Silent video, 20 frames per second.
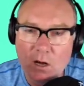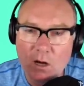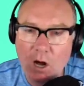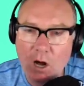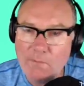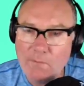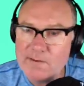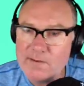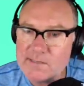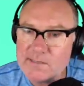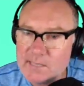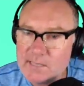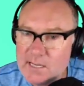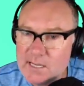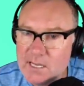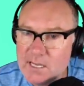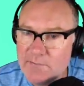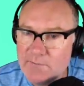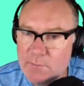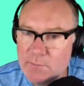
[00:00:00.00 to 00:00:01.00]
Obviously,
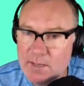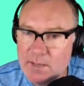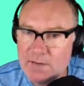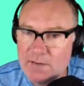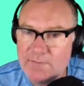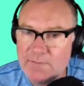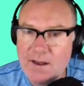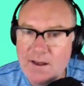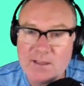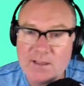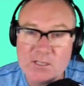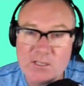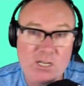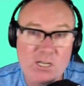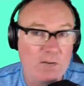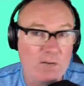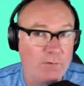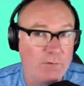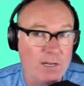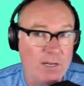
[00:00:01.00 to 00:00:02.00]
if you've been a fan of the
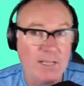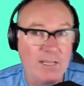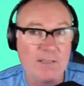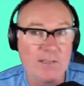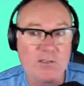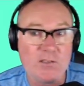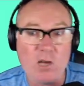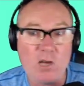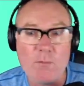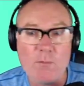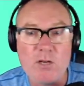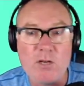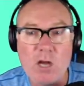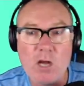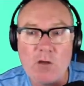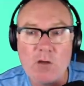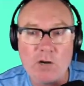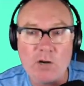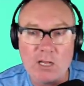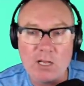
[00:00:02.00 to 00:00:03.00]
channel for any length of time, you
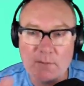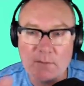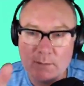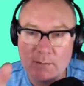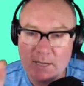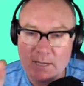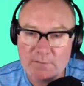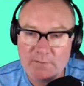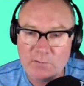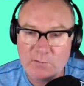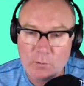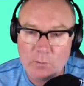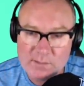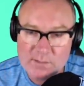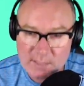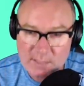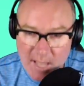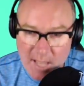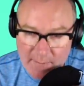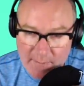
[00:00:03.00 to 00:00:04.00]
know that I love playing Floor is
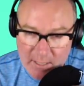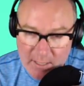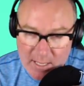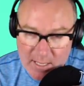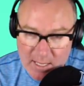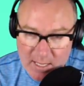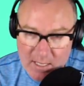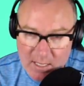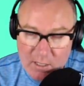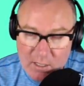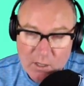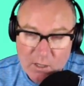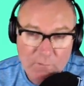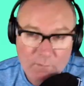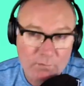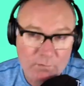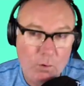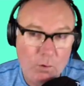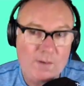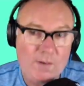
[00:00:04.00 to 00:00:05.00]
Lava here.
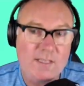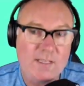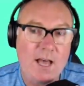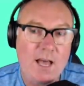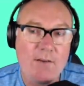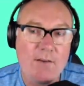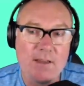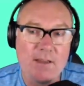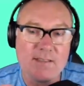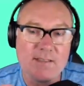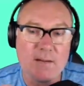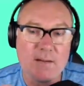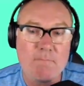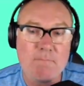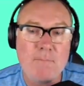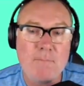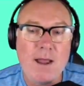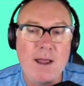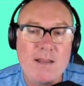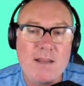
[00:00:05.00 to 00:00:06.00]
Floor is Lava is an
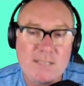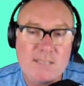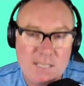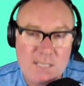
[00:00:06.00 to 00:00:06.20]
amazing